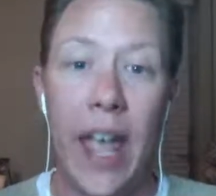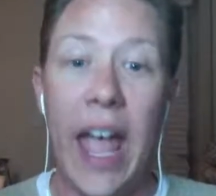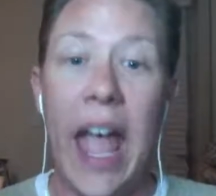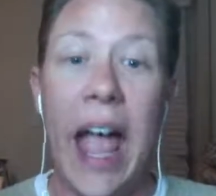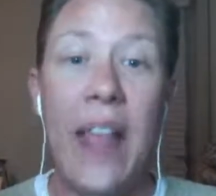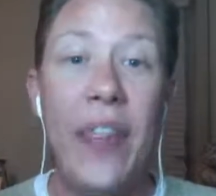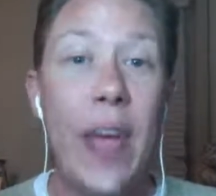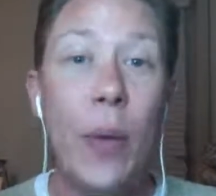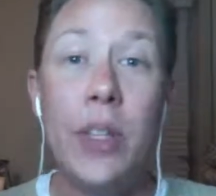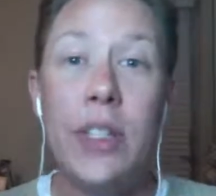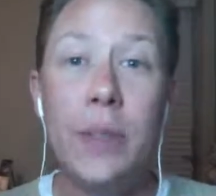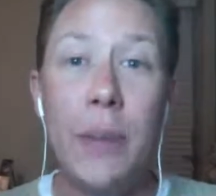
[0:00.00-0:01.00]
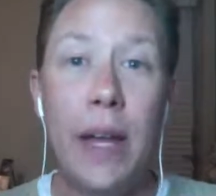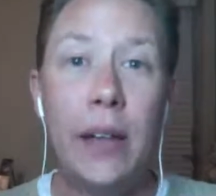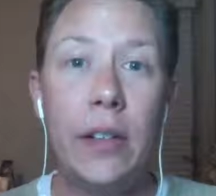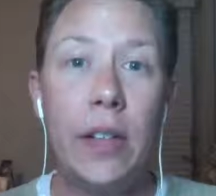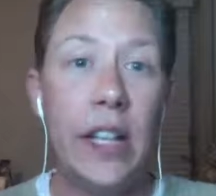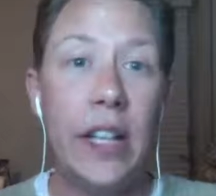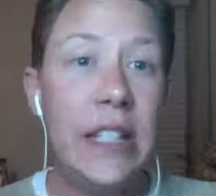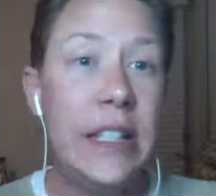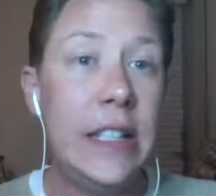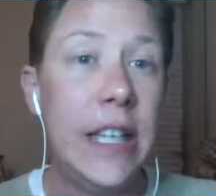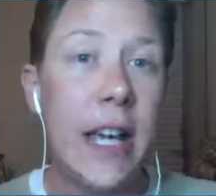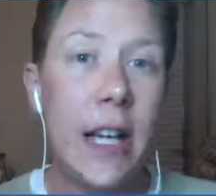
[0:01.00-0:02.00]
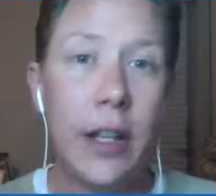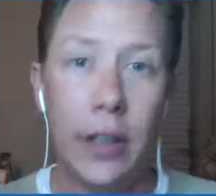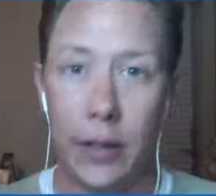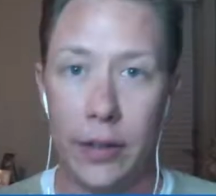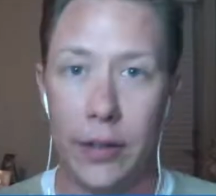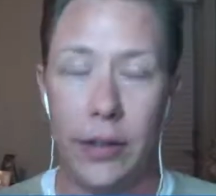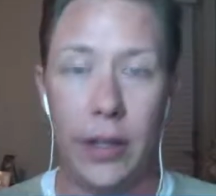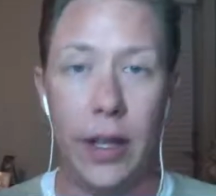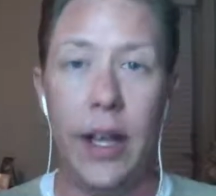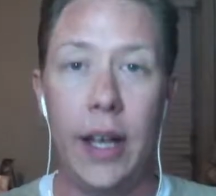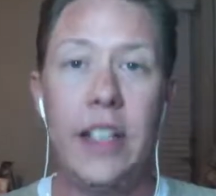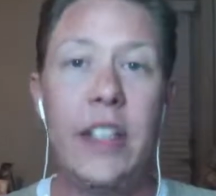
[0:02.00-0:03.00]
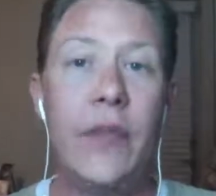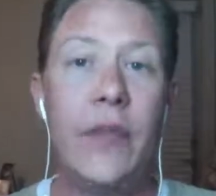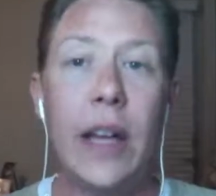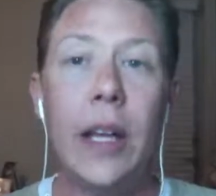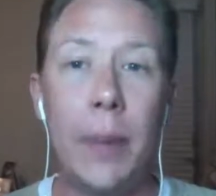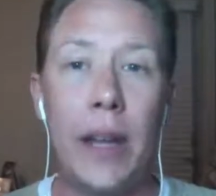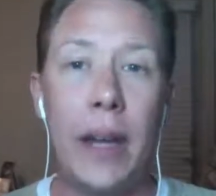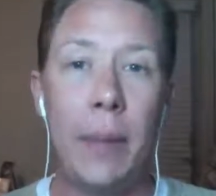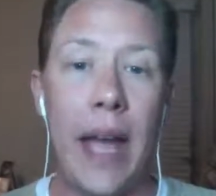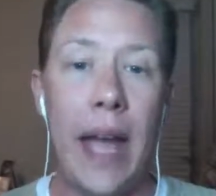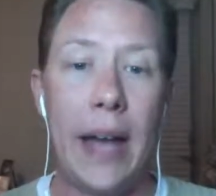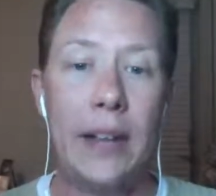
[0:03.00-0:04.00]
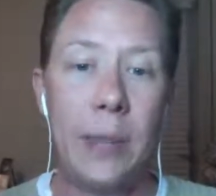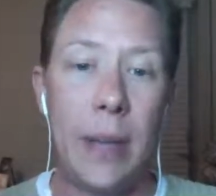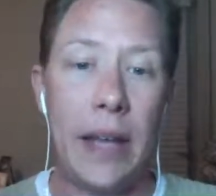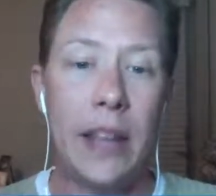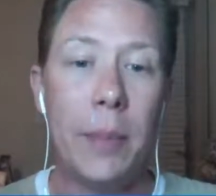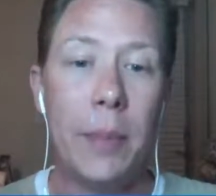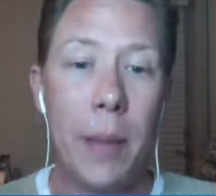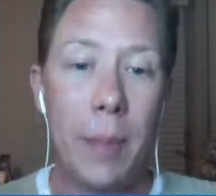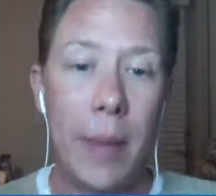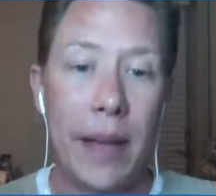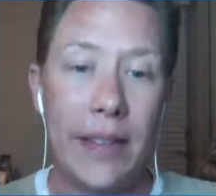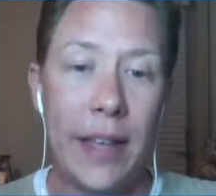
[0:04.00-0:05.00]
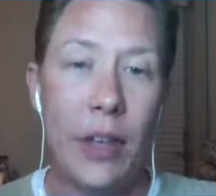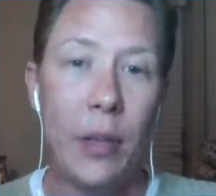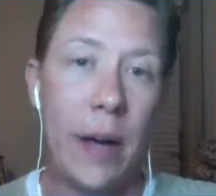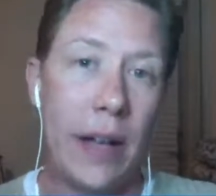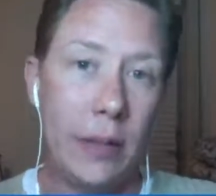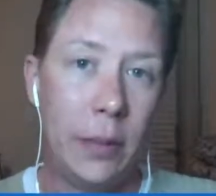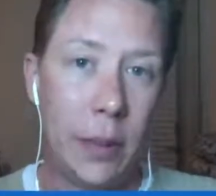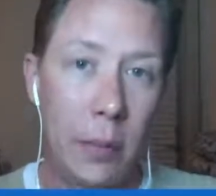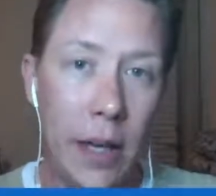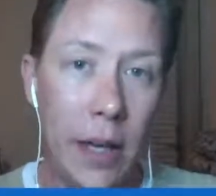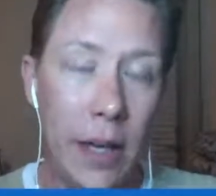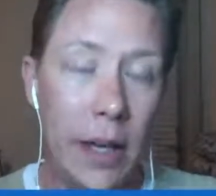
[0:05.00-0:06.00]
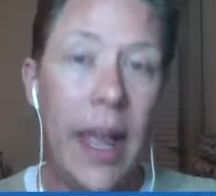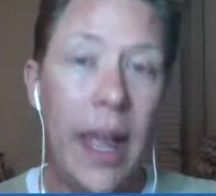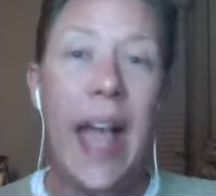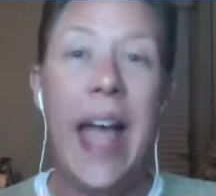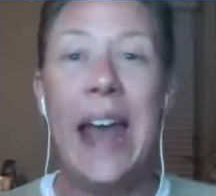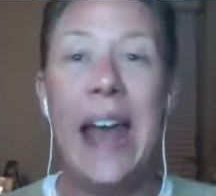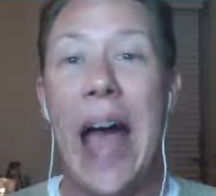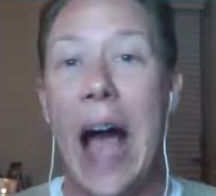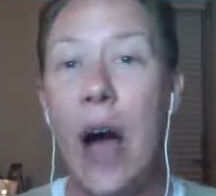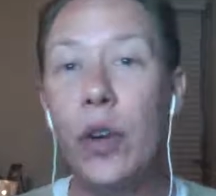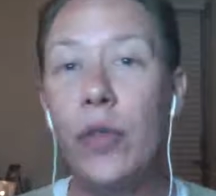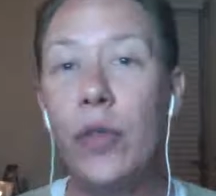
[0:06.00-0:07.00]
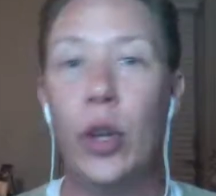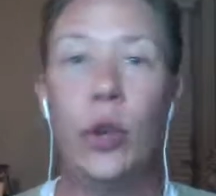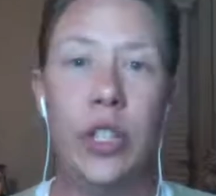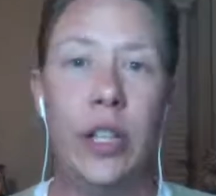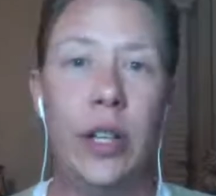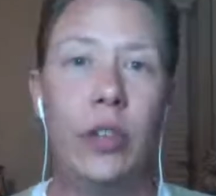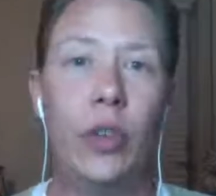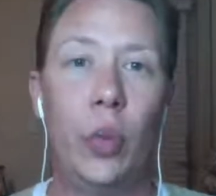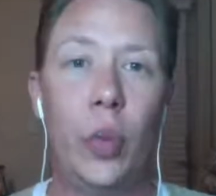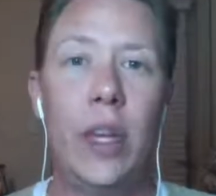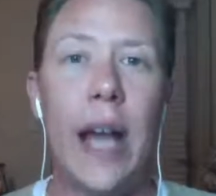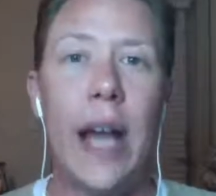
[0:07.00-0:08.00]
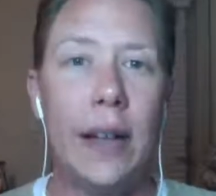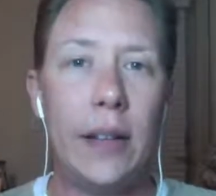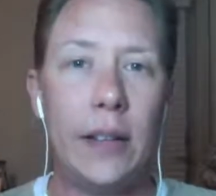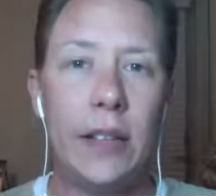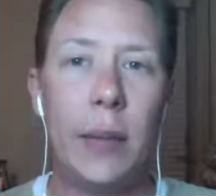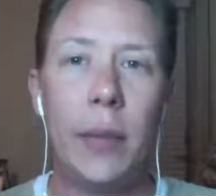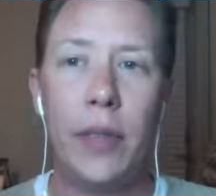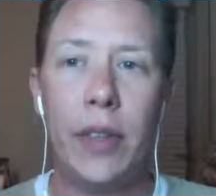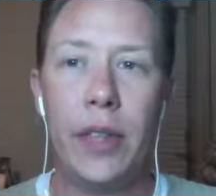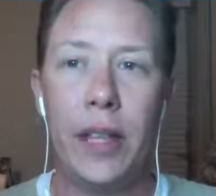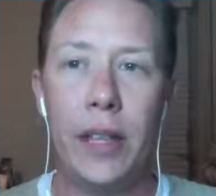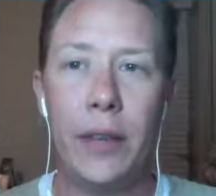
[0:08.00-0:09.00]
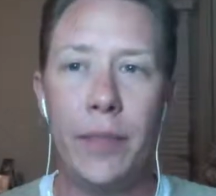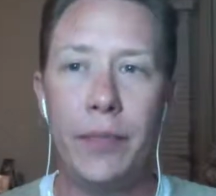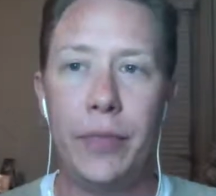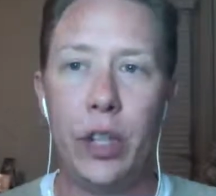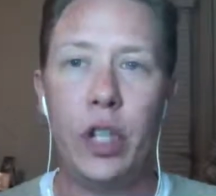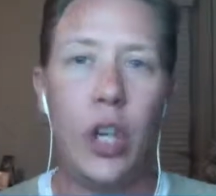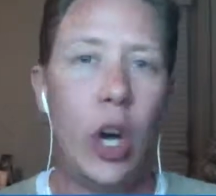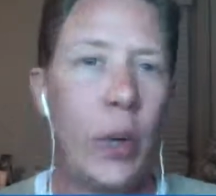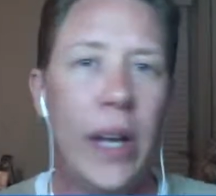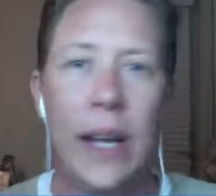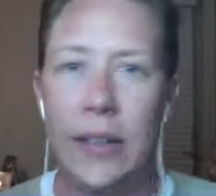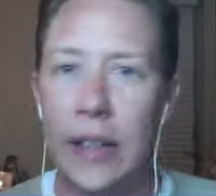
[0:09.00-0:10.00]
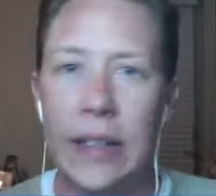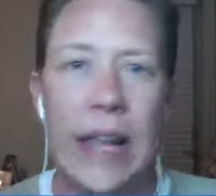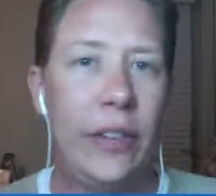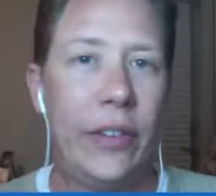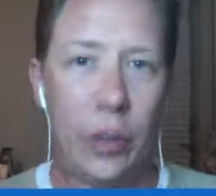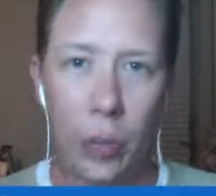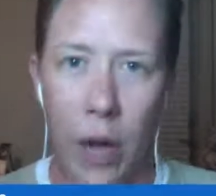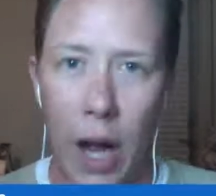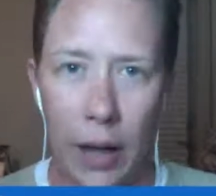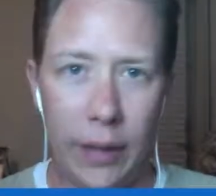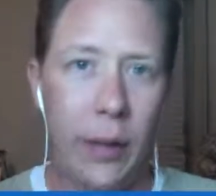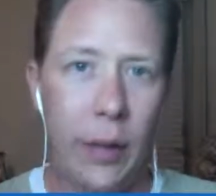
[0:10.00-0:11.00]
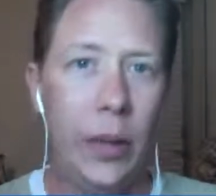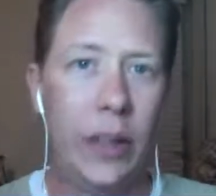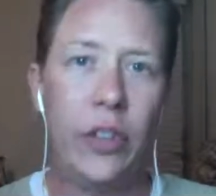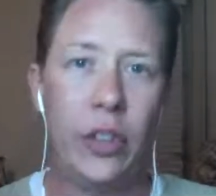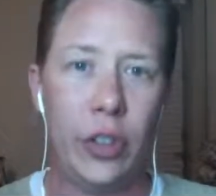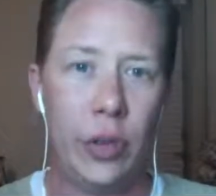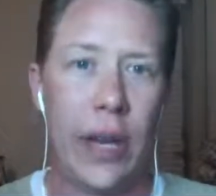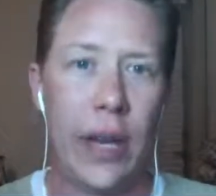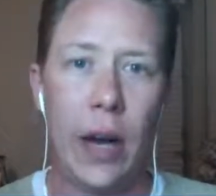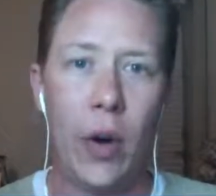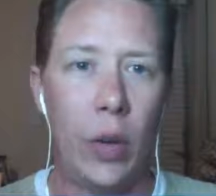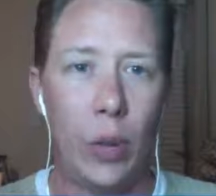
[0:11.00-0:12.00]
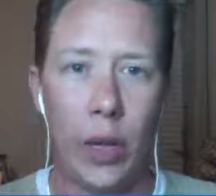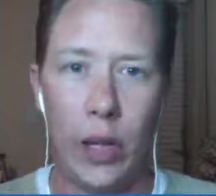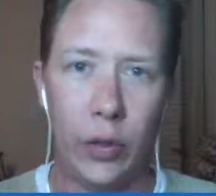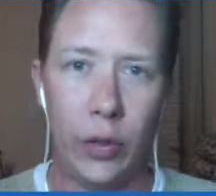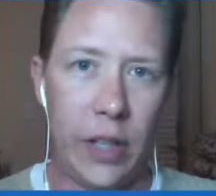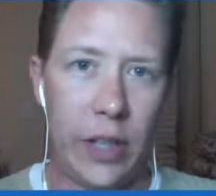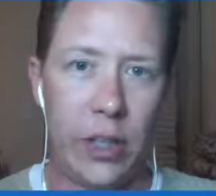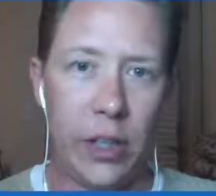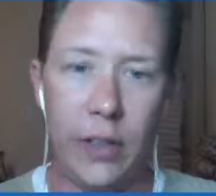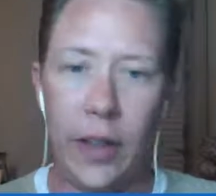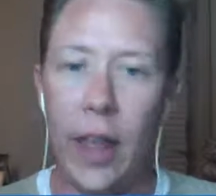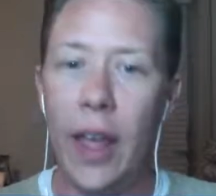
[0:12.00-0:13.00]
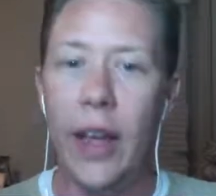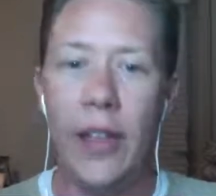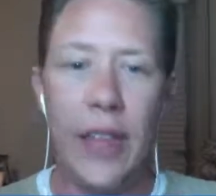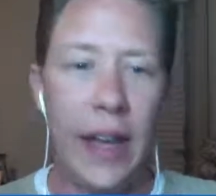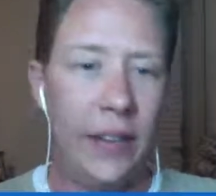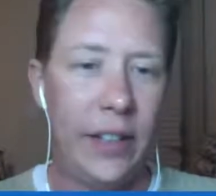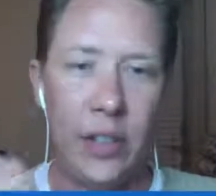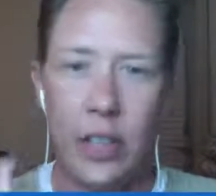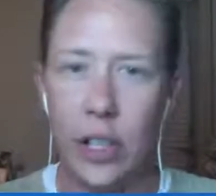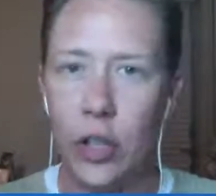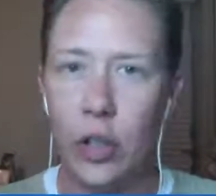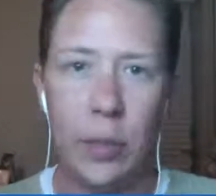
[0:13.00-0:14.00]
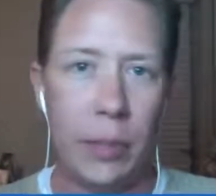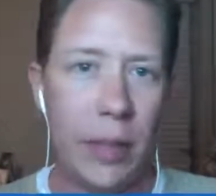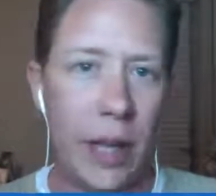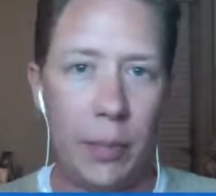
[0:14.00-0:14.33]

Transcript: And they would spend years developing a band to make them the best they could possibly be. And out of those years, we got some of the, you know, we got the classic rock that we listen to now on radio stations that has continued to play.